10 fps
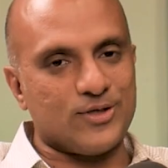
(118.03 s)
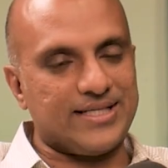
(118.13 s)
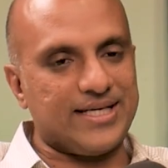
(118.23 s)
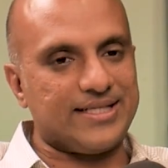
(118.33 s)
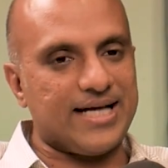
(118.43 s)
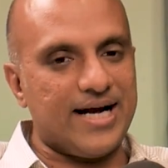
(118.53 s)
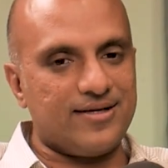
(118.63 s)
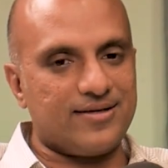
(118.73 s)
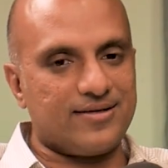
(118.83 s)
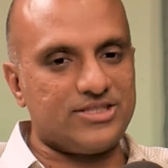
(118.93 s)
I think that
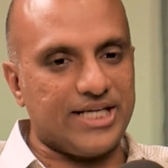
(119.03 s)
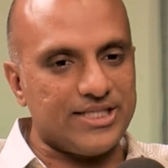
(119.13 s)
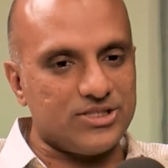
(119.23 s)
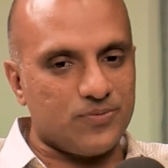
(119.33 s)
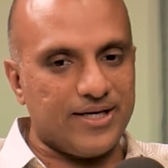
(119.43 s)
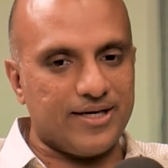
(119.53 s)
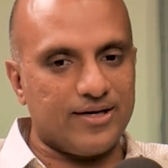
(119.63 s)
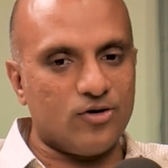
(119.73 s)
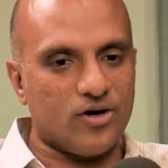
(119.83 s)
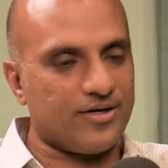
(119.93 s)
change, we
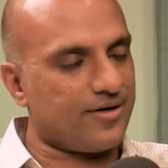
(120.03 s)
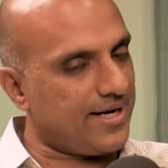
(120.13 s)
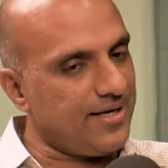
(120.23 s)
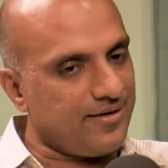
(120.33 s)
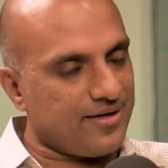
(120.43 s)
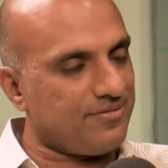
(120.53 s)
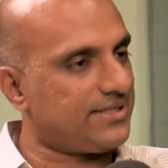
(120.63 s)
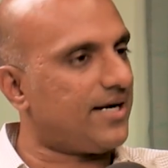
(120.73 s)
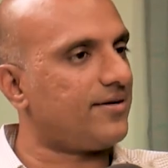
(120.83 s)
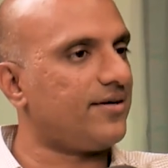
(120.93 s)
got it right and we
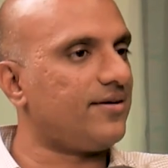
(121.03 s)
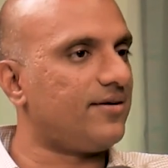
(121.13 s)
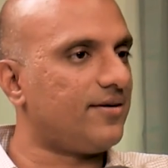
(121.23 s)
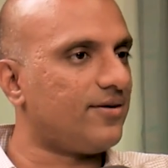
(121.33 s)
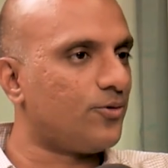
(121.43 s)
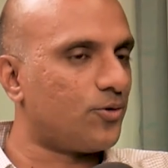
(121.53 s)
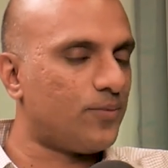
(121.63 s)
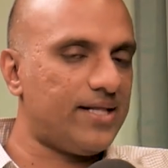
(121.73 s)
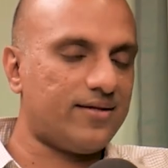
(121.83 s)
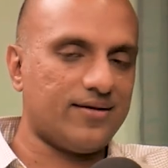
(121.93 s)
started Oro
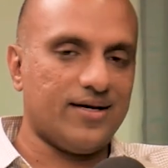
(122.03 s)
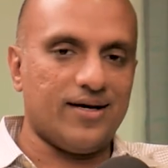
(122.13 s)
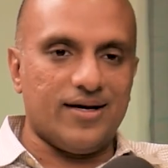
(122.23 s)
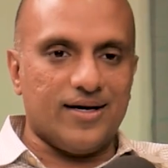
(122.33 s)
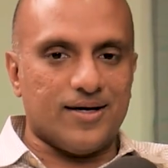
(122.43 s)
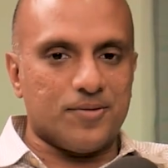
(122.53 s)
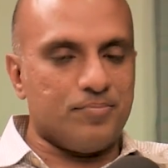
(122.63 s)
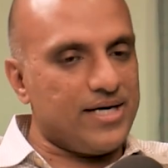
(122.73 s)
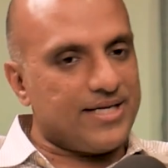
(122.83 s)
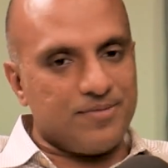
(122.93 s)
Wealth.
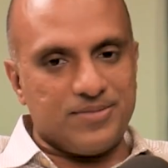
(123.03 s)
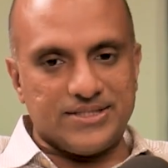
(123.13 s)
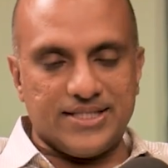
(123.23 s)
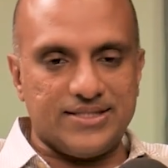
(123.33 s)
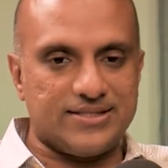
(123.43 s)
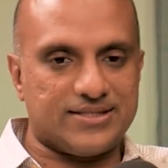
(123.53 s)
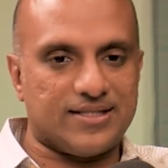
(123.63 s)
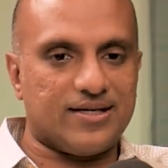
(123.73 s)
Built that business